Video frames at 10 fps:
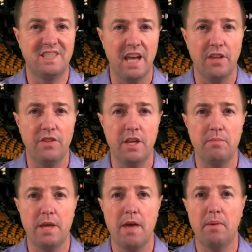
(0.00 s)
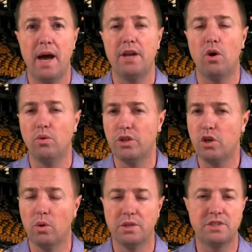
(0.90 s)
second in the NBA behind only
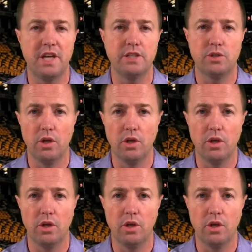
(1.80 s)
Golden State.